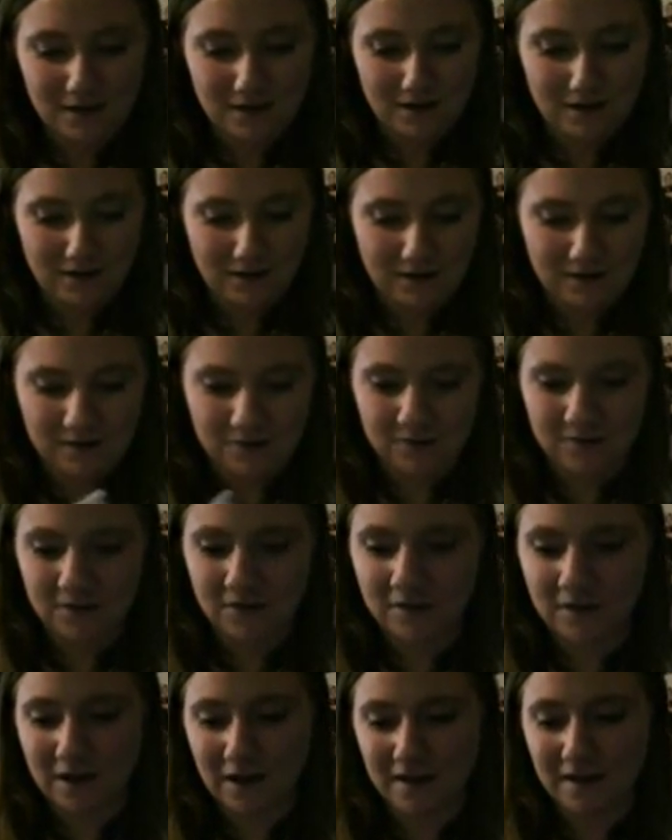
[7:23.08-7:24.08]
yeah, so if you
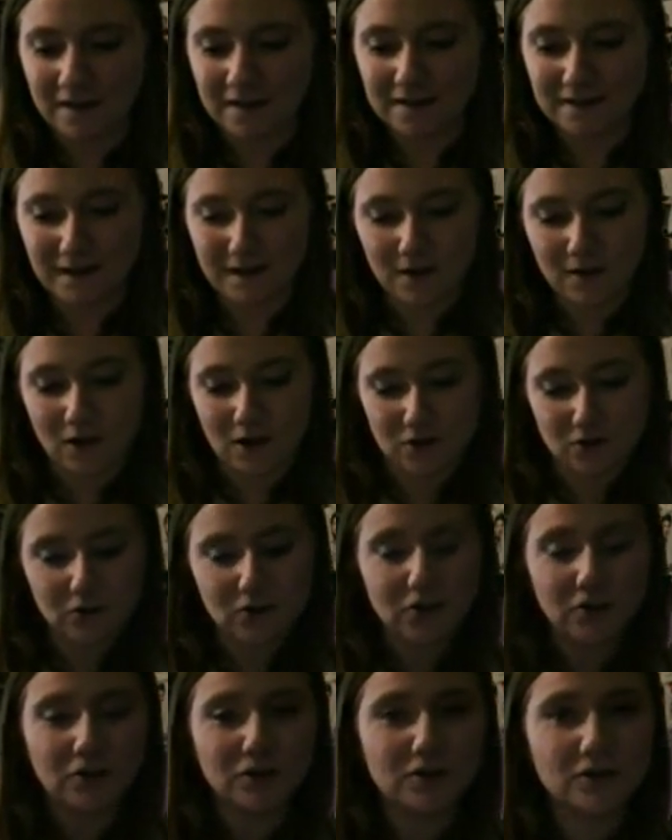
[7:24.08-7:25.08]
like
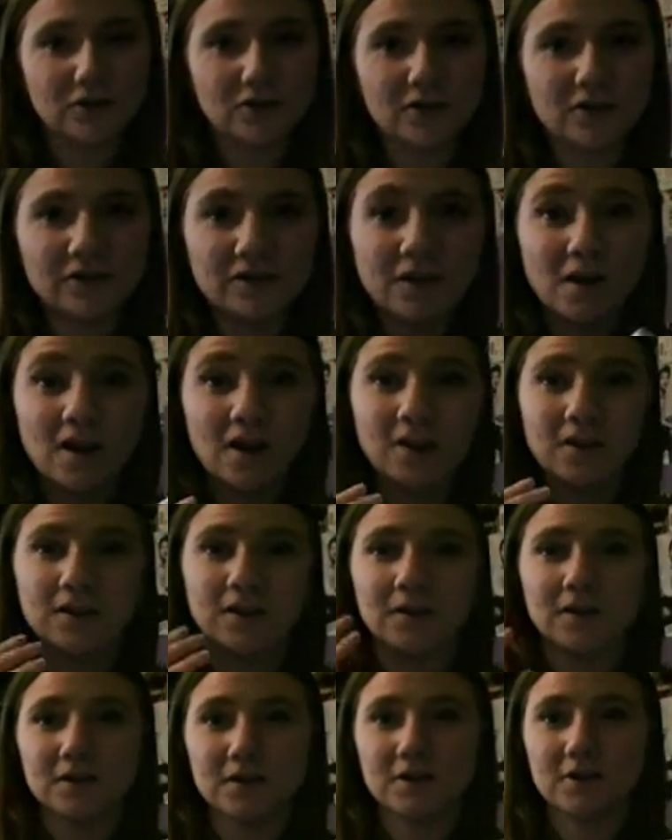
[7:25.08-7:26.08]
psychological
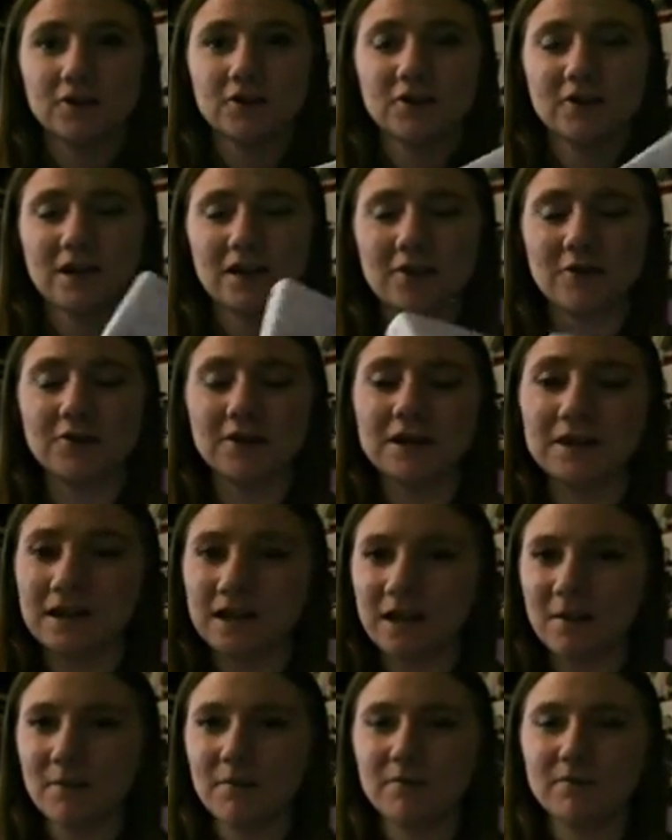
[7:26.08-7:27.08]
thrillers, there's a
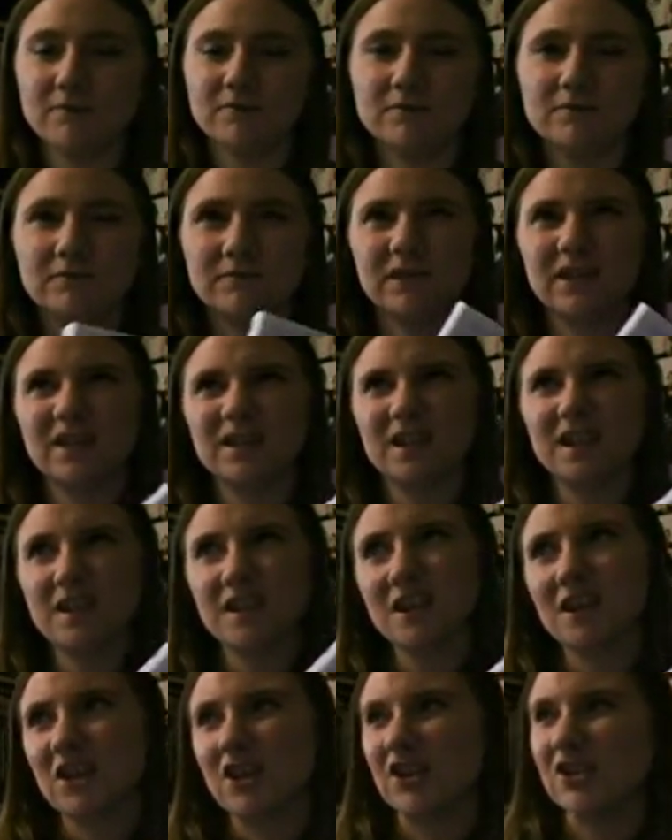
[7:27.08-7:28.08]
little bit,
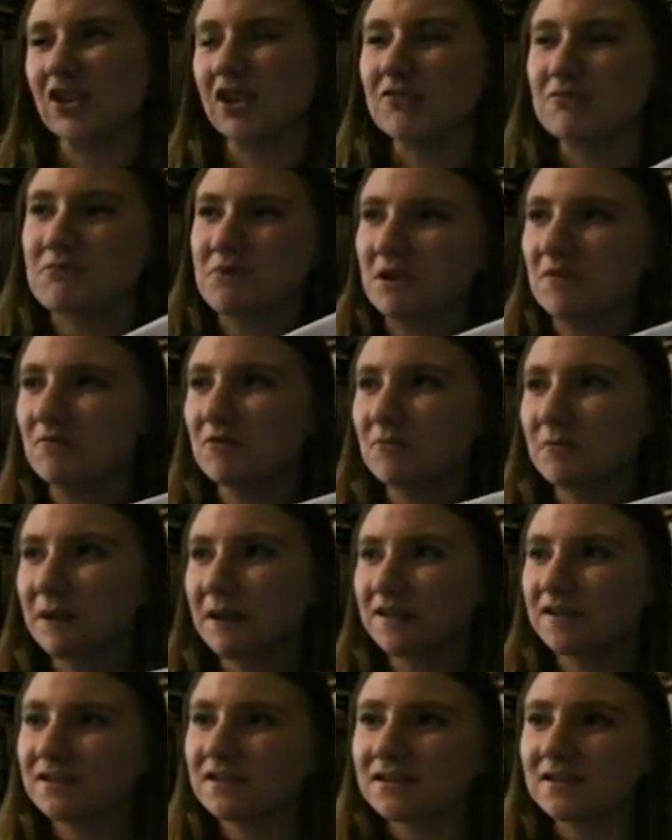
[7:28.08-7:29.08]
there's not really
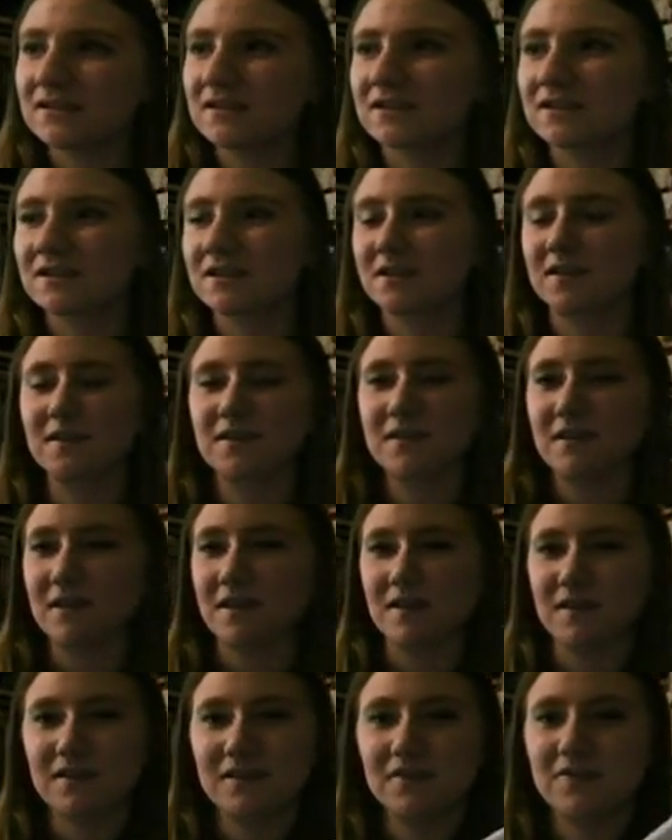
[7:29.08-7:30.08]
romance
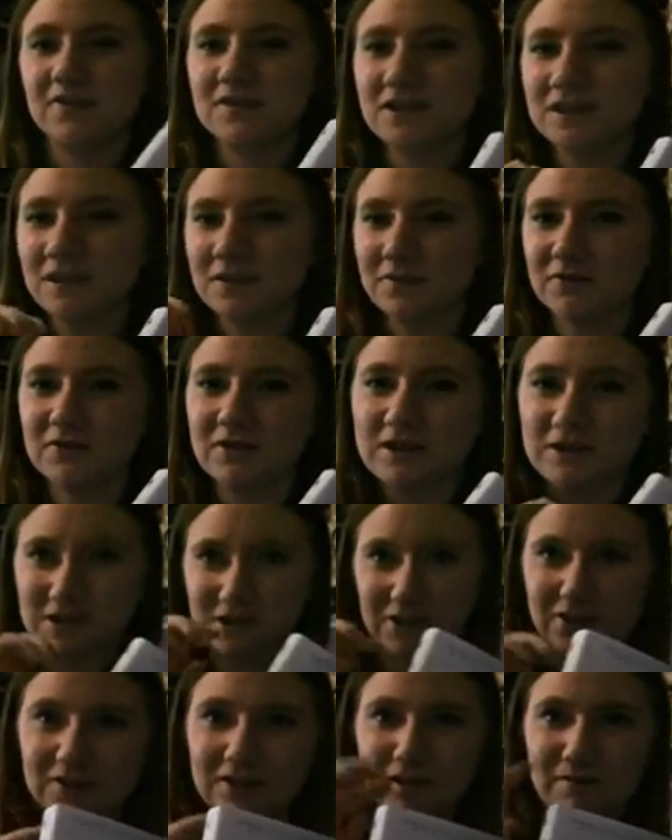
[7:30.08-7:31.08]
in it. There's a
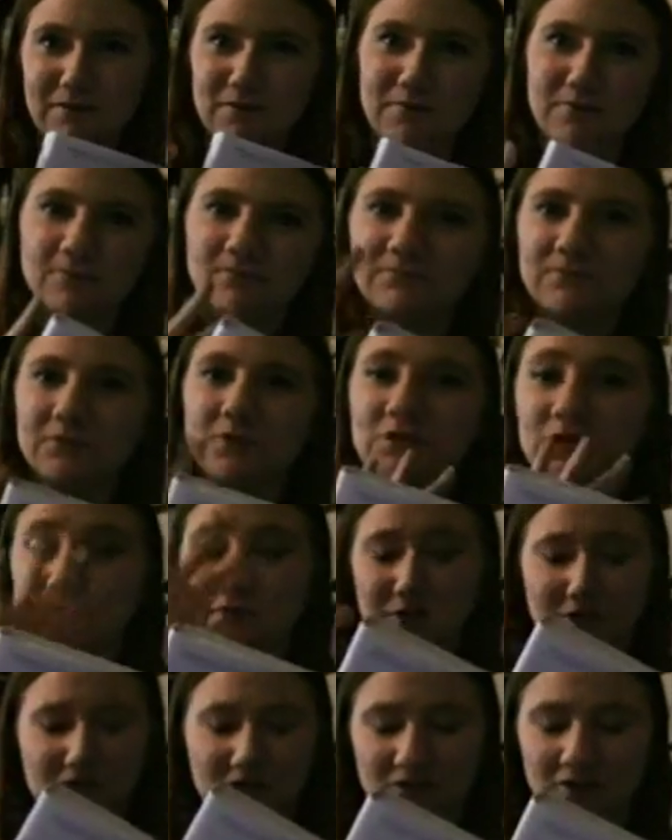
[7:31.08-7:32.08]

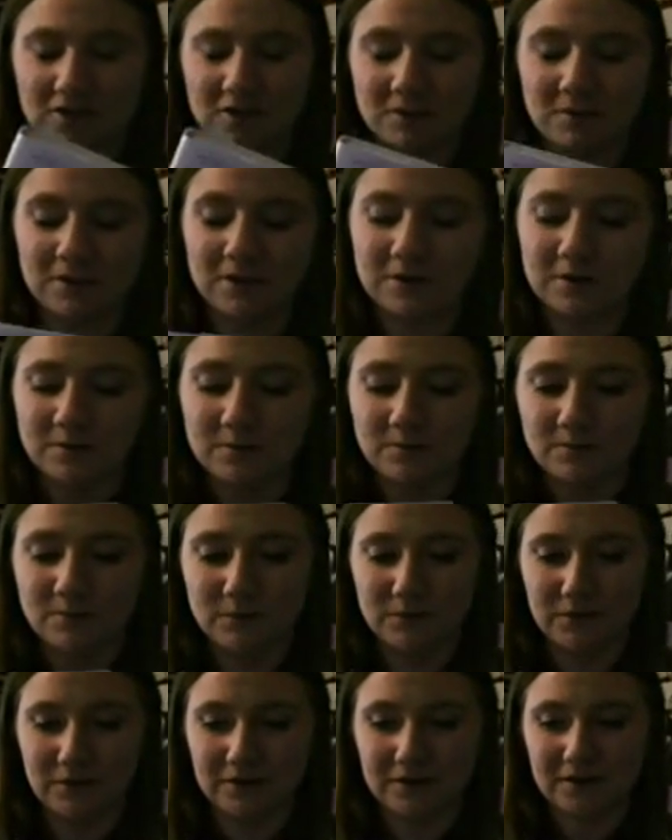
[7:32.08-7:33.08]
relationship in it,
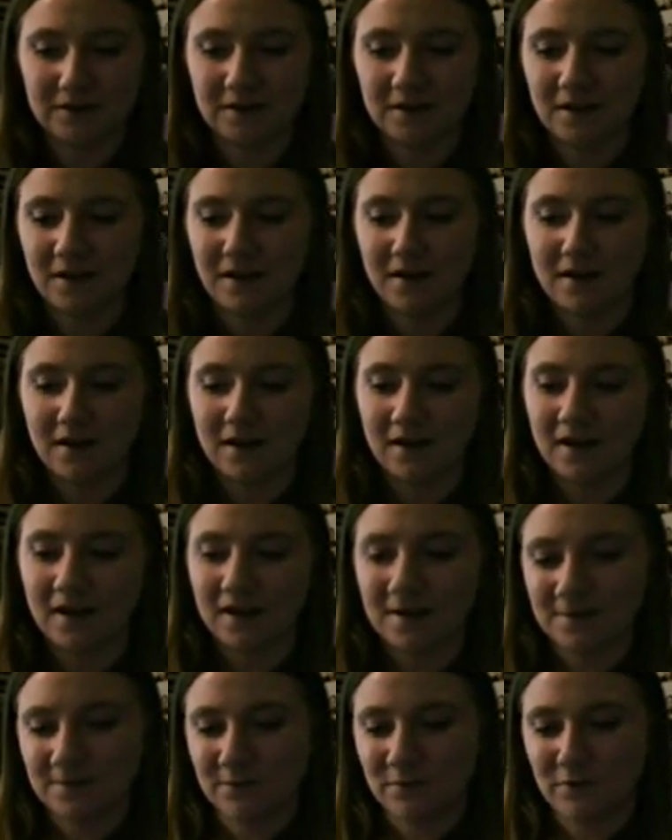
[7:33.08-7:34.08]
but
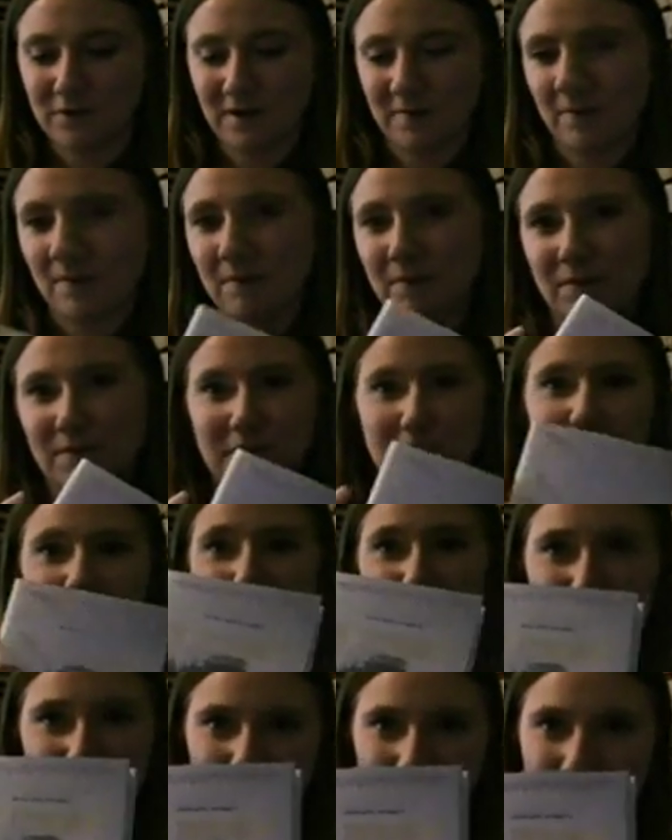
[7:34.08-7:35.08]
it's more like maybe fighting the
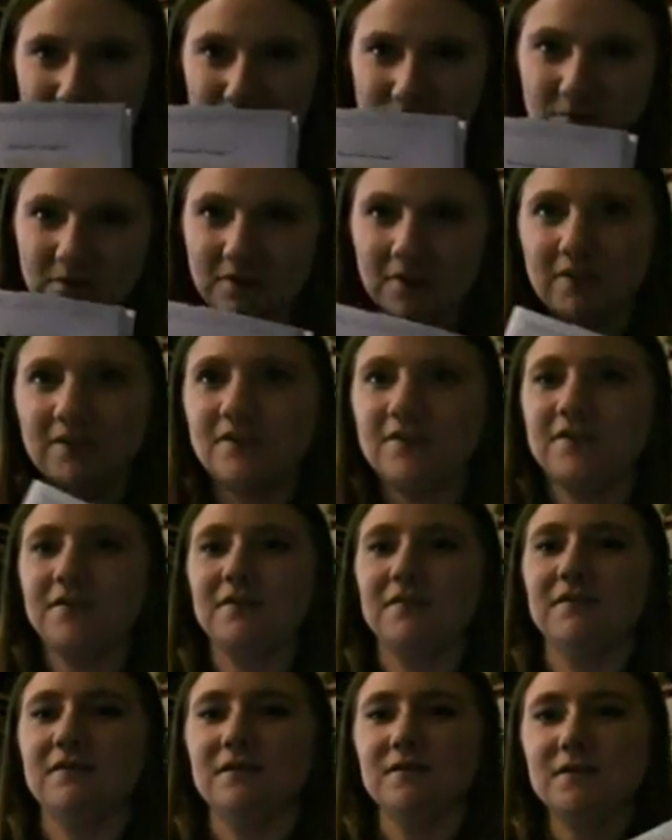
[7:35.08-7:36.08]
establishment
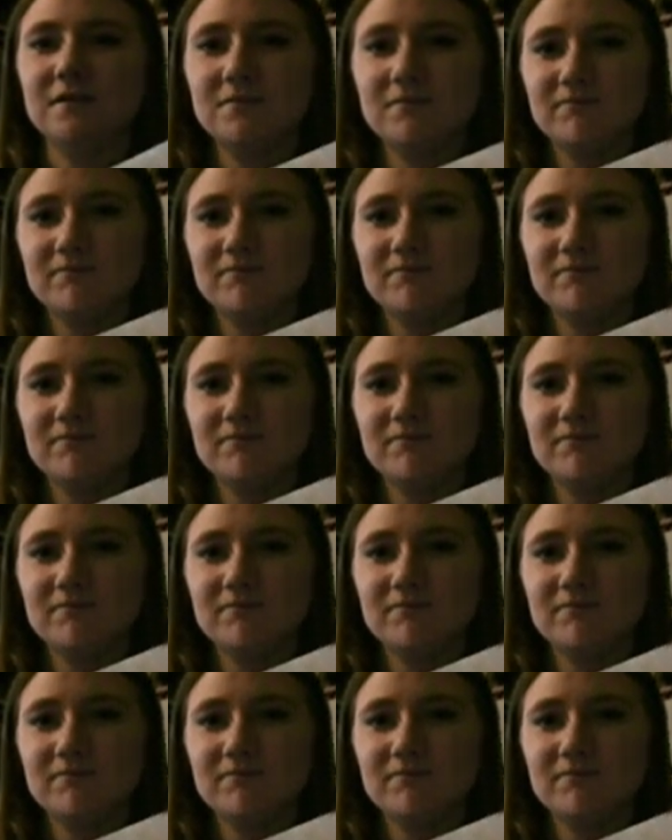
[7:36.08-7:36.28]
and